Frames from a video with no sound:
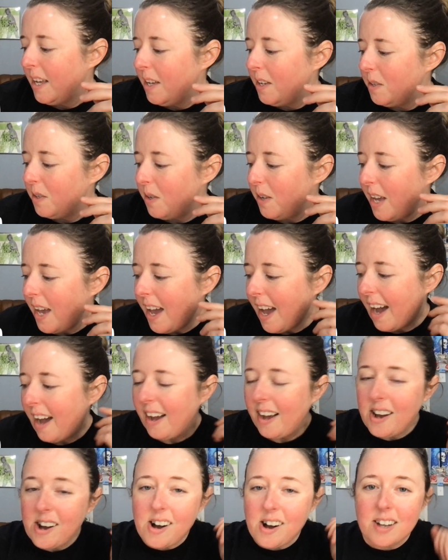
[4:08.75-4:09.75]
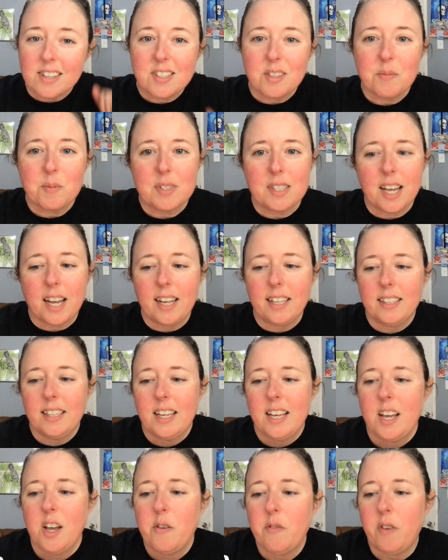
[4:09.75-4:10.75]
So yeah, awesome set.
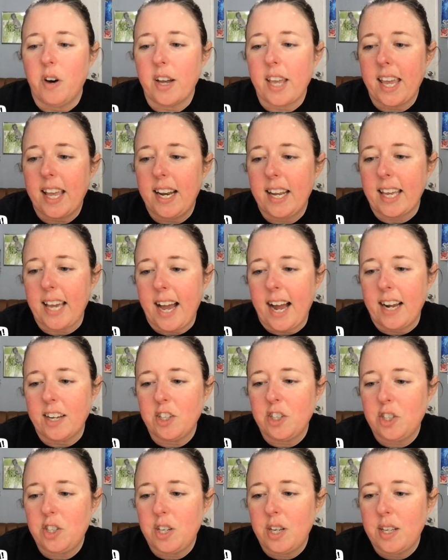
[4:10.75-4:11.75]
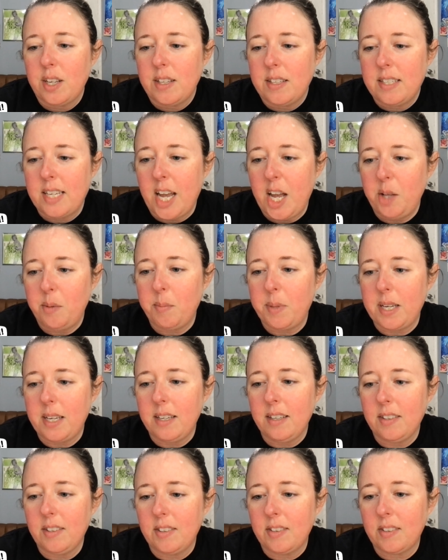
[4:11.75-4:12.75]
Volcanic Ash,
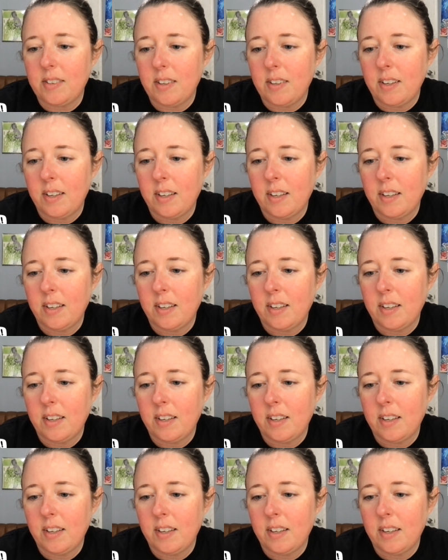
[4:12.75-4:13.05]
10-piece.